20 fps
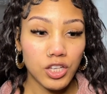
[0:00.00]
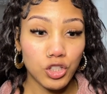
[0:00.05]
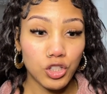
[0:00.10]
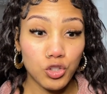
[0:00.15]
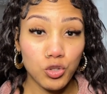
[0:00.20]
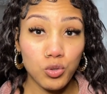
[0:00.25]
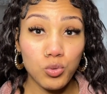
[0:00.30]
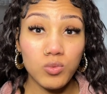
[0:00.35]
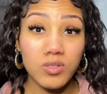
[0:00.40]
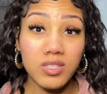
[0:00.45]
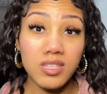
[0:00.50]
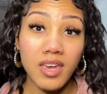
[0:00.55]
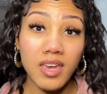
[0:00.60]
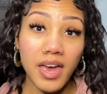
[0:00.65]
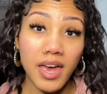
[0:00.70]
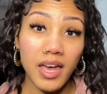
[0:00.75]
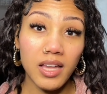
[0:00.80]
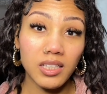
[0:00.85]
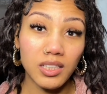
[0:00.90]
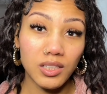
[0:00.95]
You
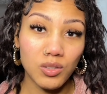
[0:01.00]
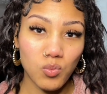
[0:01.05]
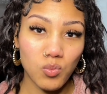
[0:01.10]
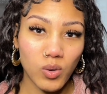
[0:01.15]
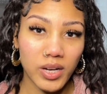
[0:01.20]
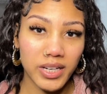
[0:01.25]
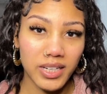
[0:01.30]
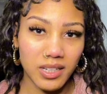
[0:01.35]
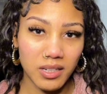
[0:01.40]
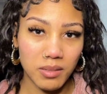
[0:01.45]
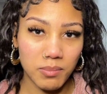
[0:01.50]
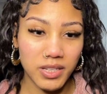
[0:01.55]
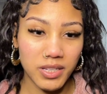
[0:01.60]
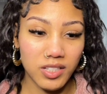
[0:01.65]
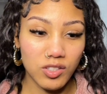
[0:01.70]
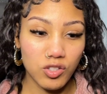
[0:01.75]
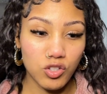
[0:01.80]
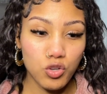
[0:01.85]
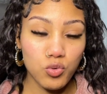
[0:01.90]
tell it what it means.